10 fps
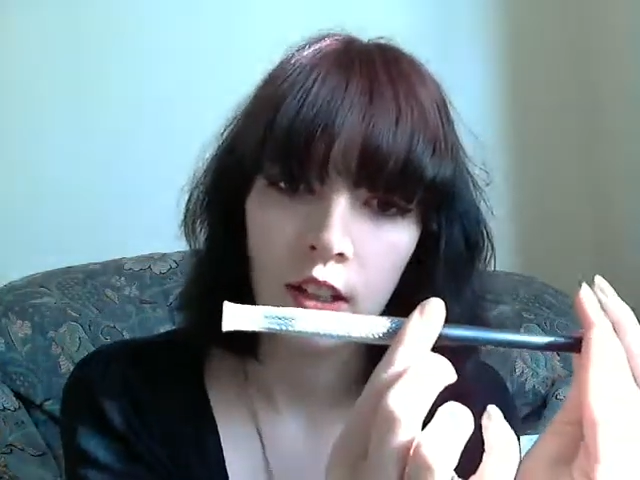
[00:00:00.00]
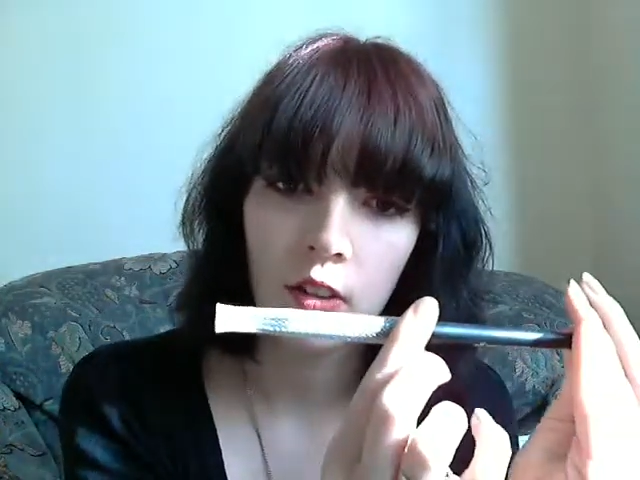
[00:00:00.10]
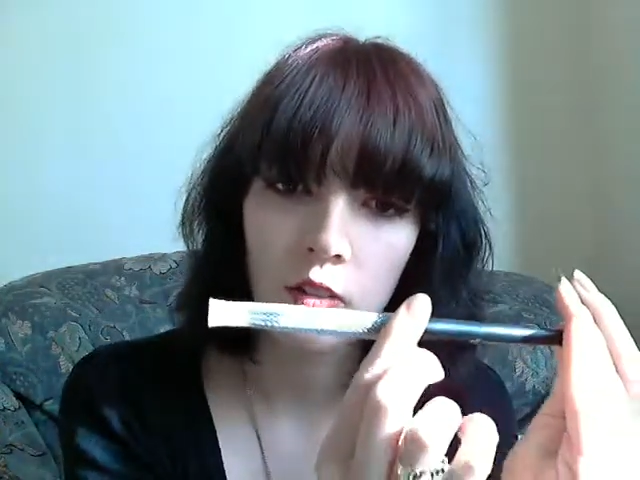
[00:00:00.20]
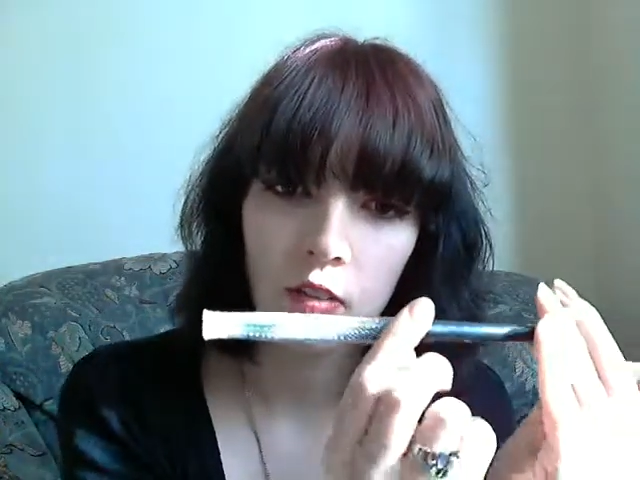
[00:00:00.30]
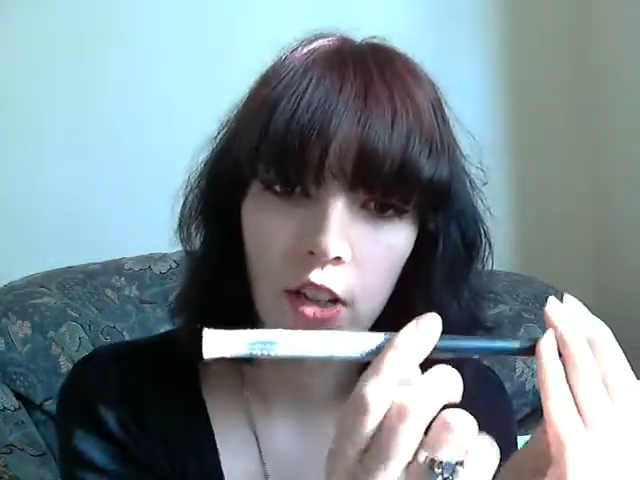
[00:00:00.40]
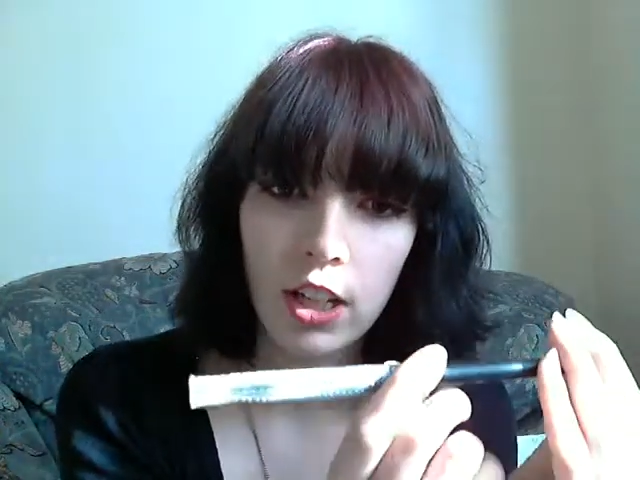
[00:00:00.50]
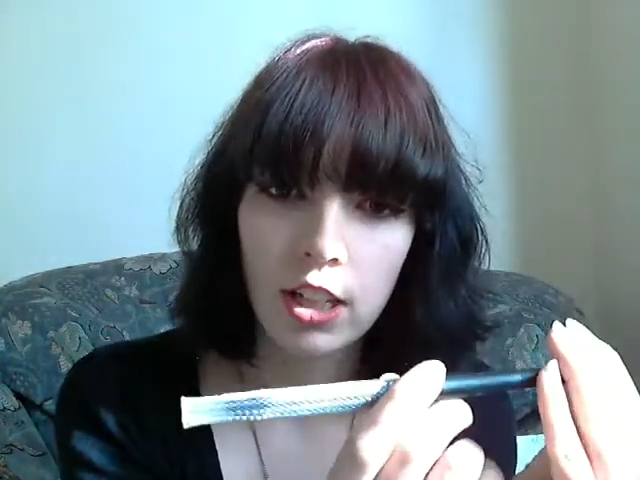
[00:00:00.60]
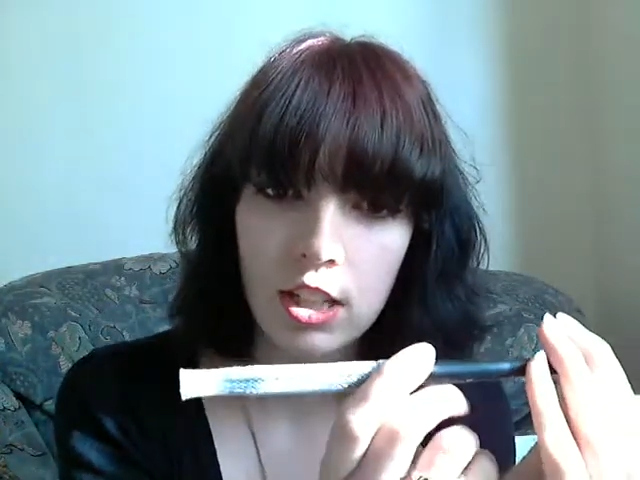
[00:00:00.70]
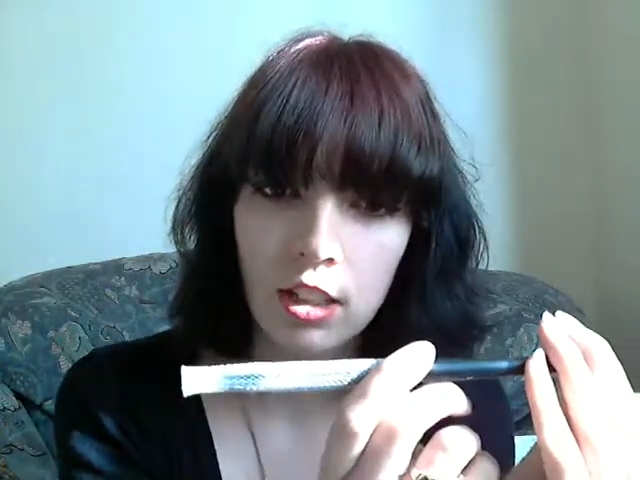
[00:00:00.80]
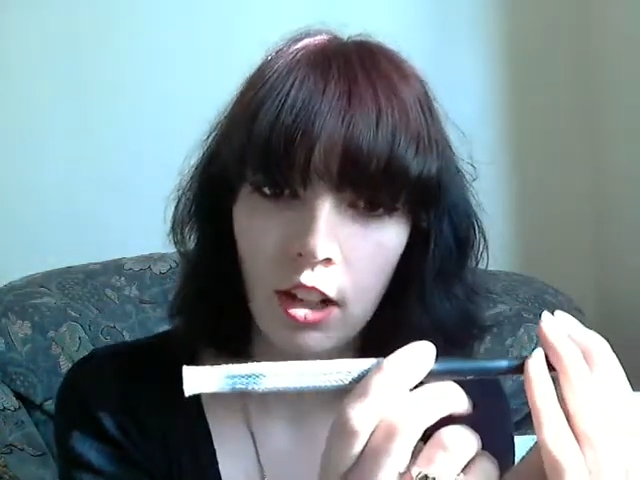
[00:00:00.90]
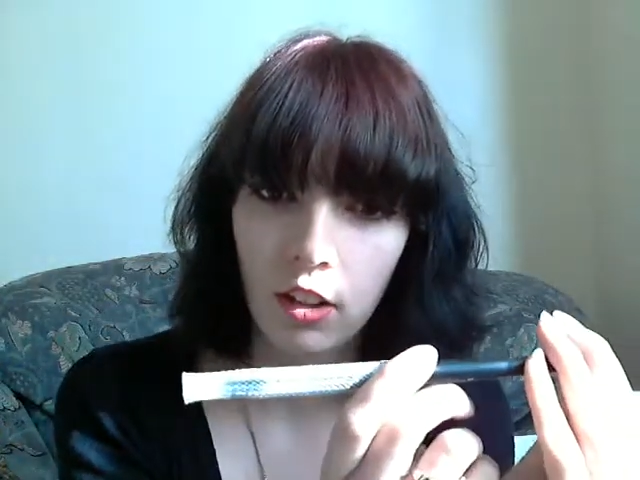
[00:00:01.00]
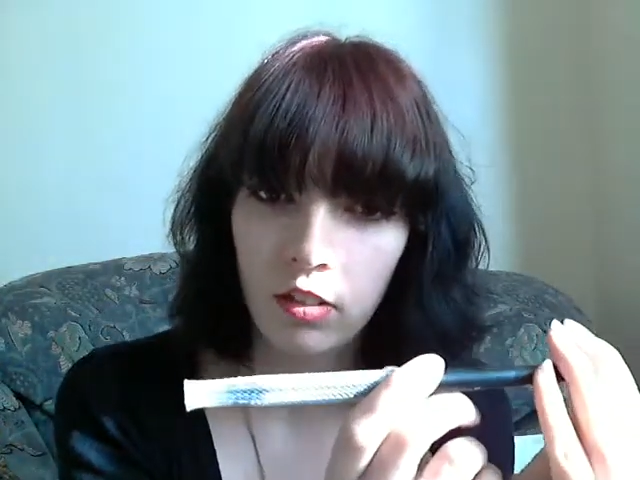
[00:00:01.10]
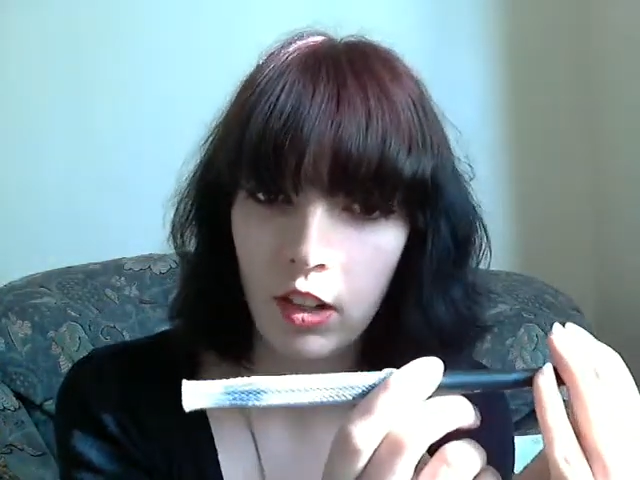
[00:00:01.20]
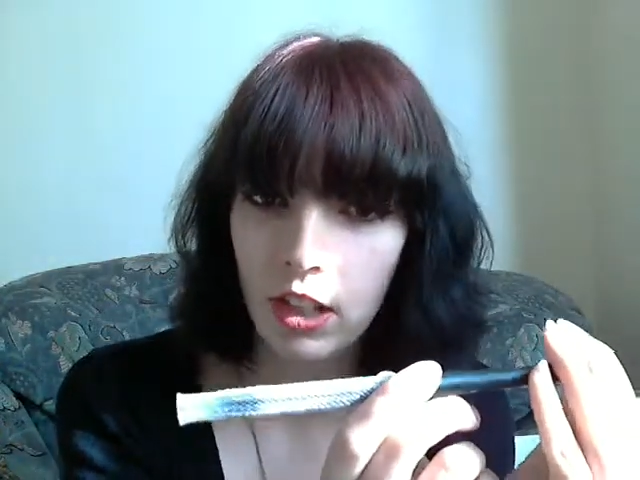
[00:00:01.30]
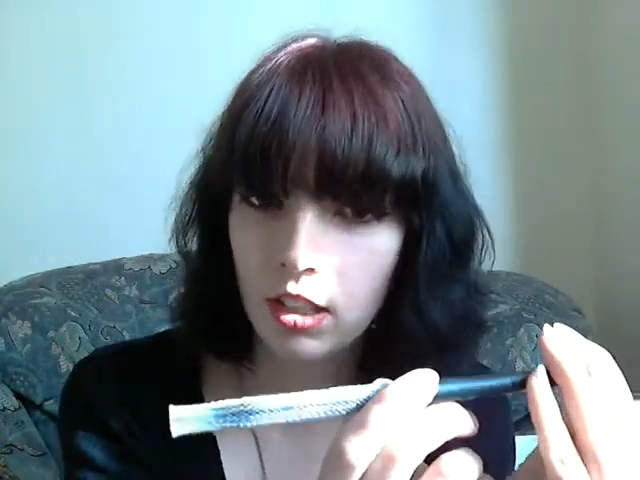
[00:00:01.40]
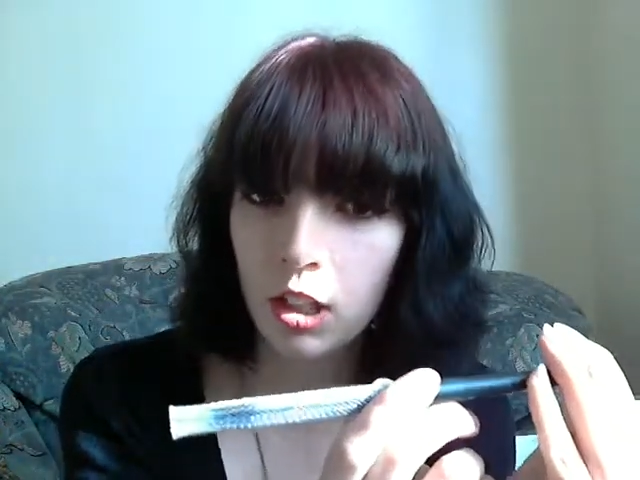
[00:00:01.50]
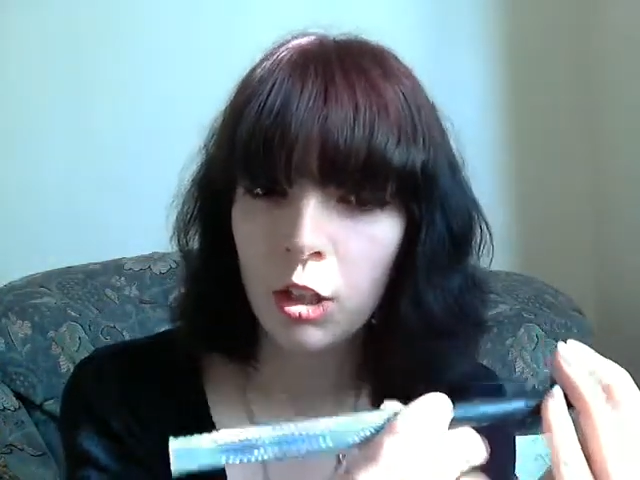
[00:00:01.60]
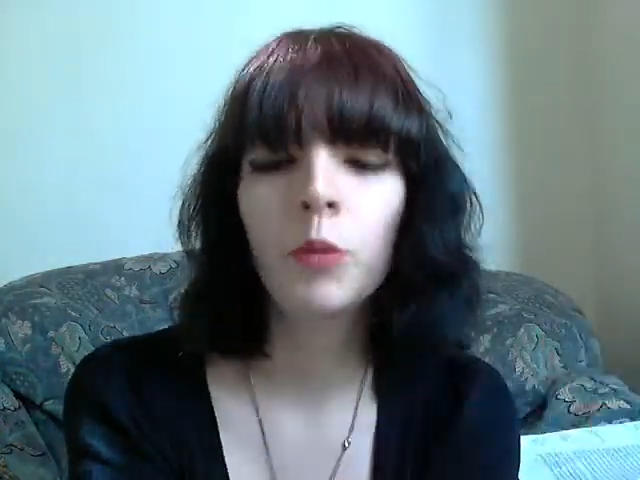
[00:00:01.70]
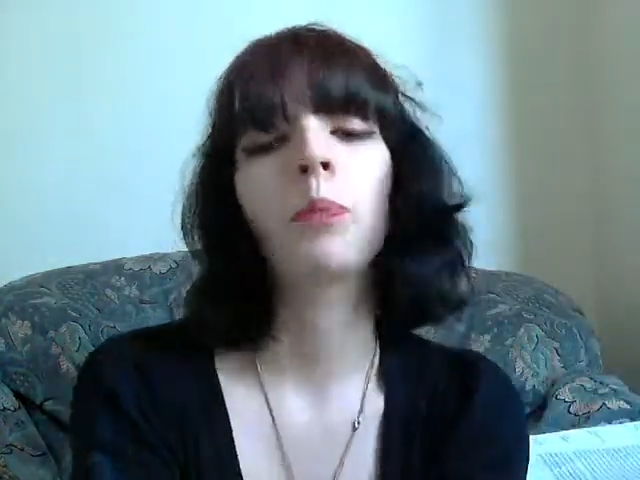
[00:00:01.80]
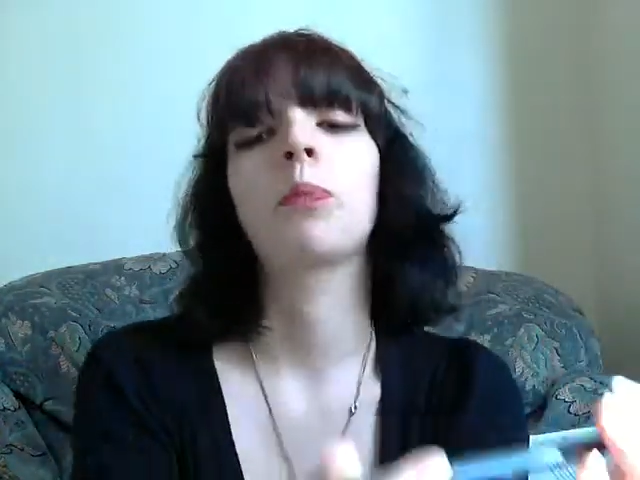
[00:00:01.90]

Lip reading: gives a very snug fit.